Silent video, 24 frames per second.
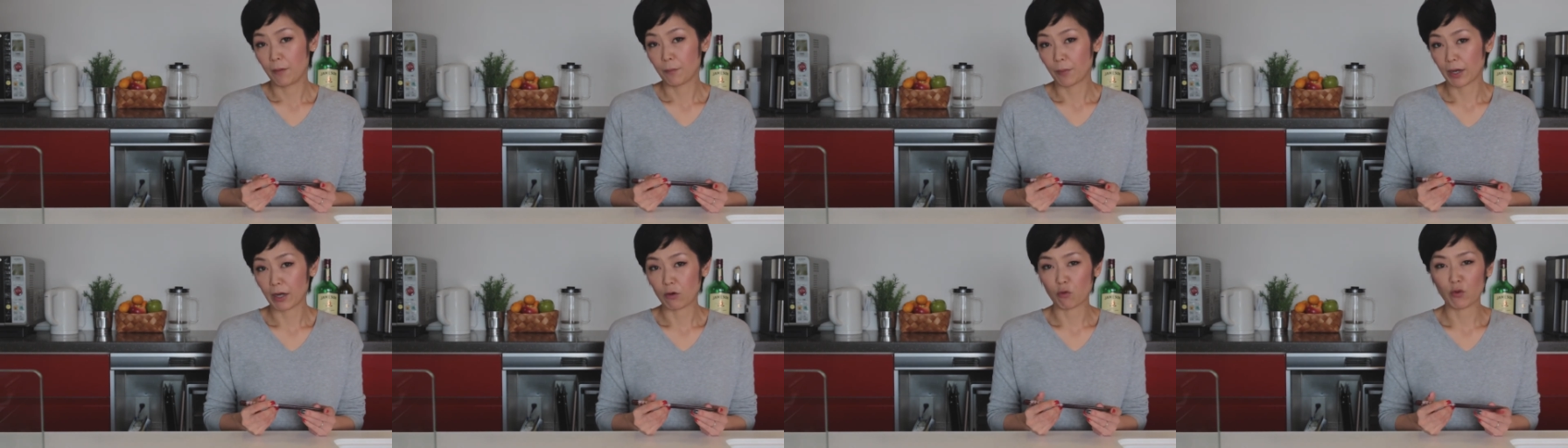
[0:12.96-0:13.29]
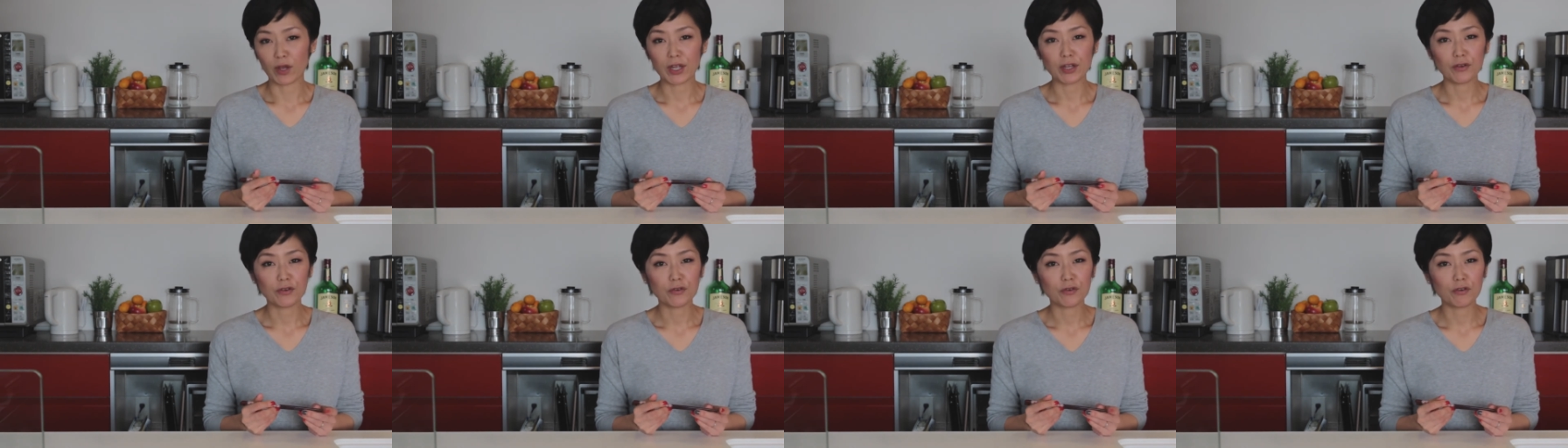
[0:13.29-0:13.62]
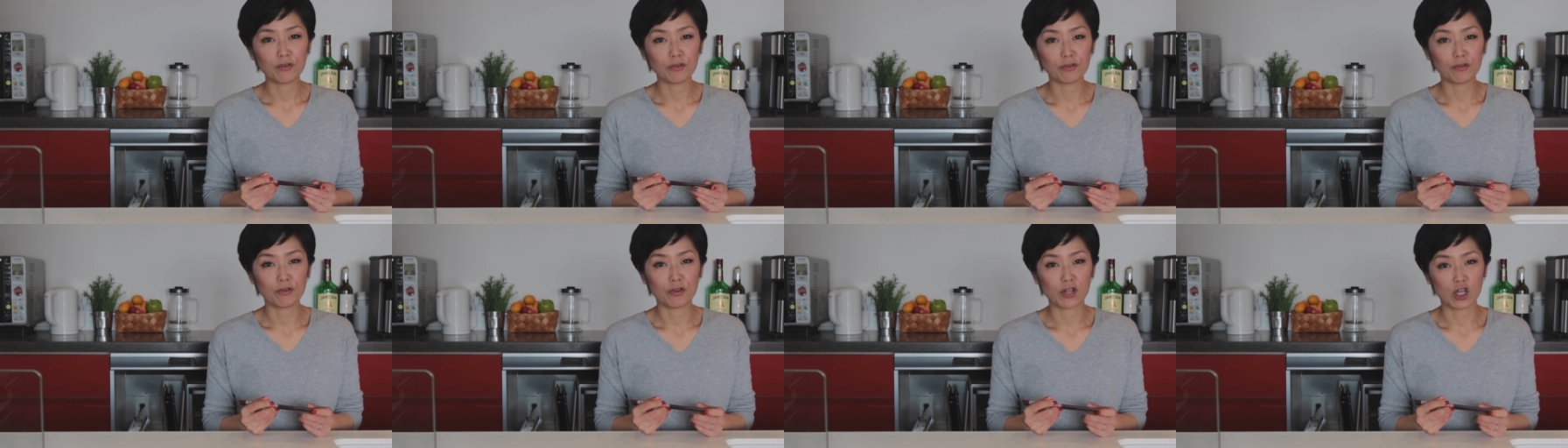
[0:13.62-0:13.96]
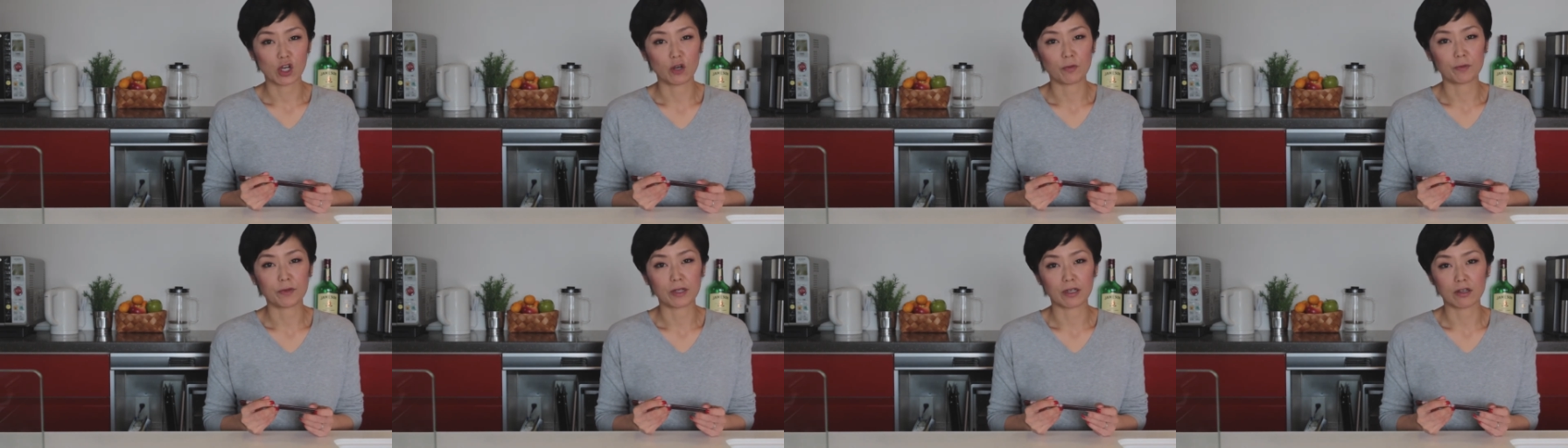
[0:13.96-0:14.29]
But when you go to
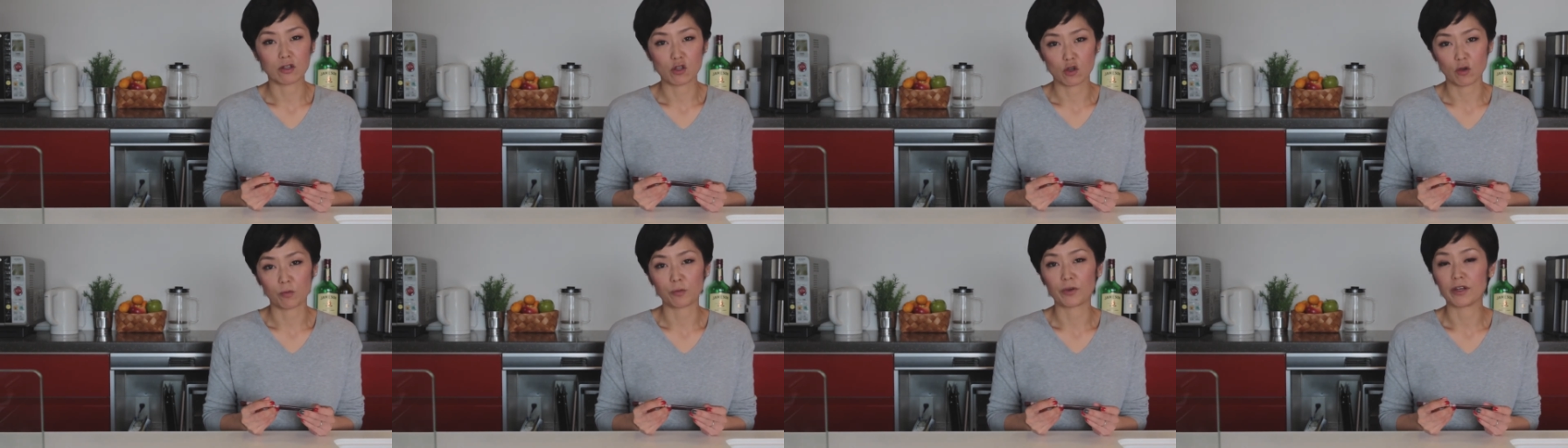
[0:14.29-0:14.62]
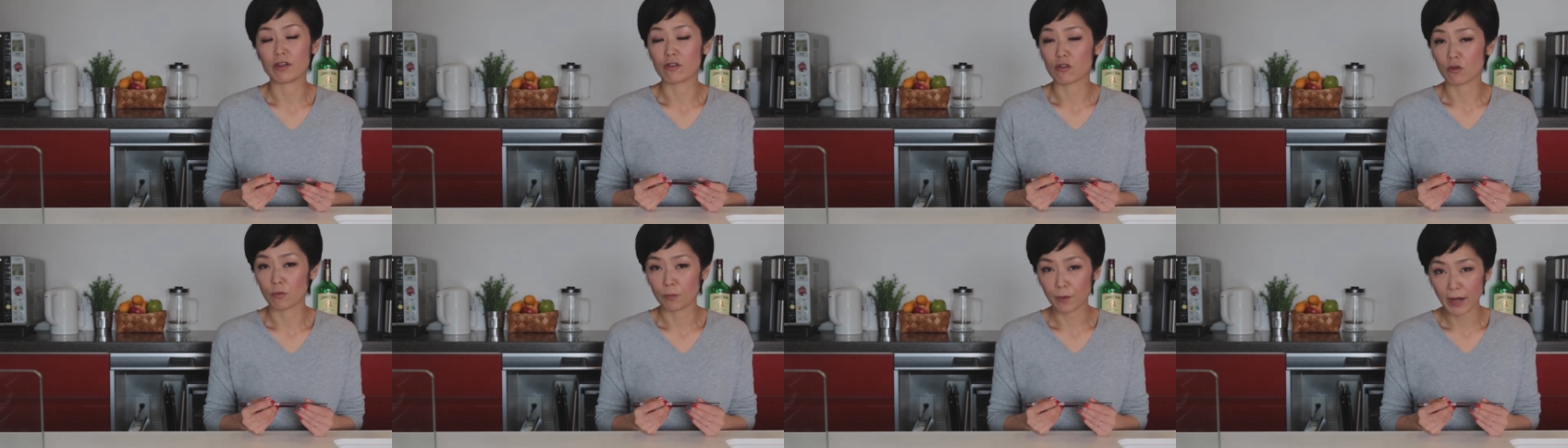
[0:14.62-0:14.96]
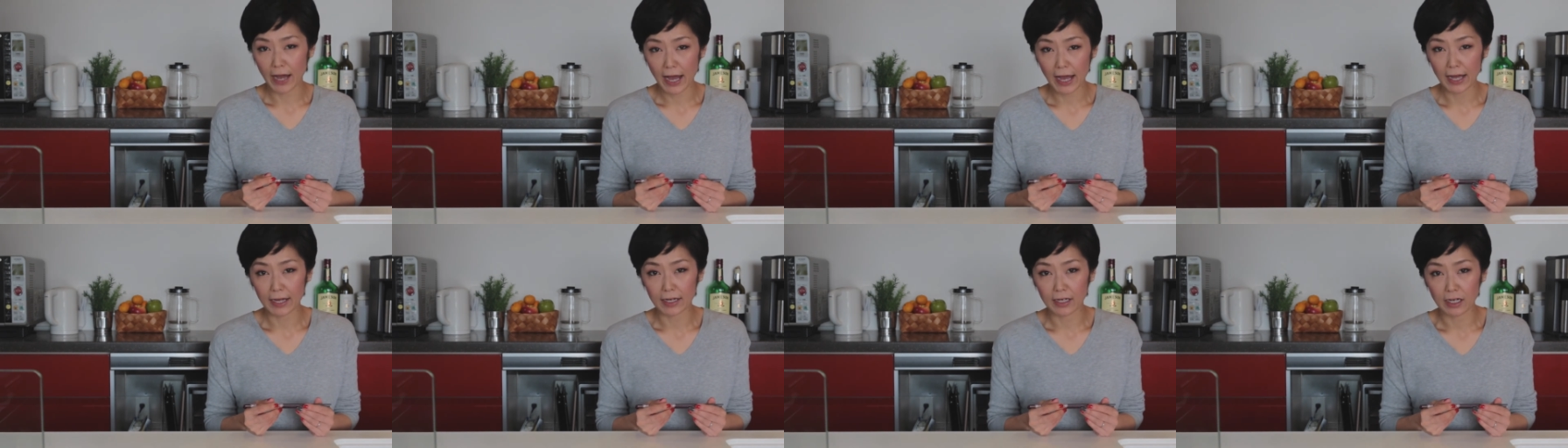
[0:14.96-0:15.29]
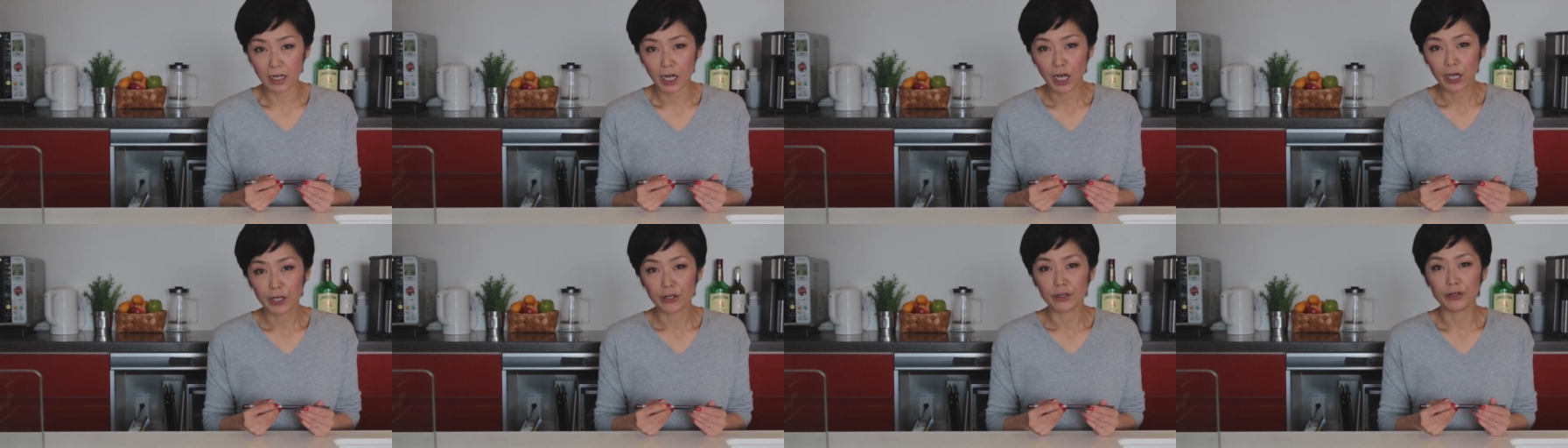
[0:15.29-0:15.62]
chopstick shop in
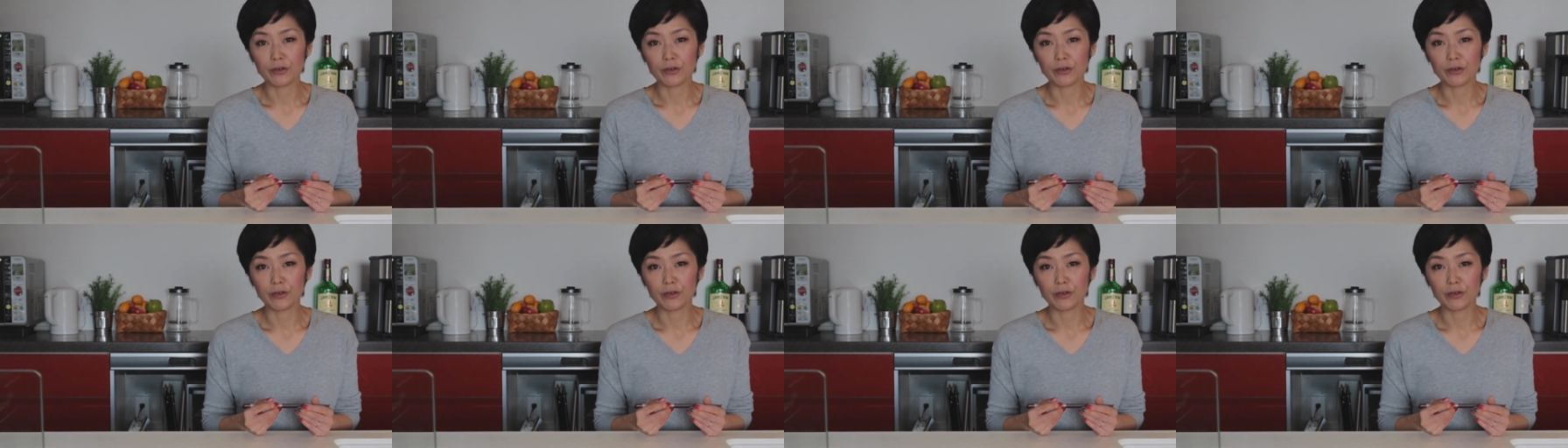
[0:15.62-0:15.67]
Japan,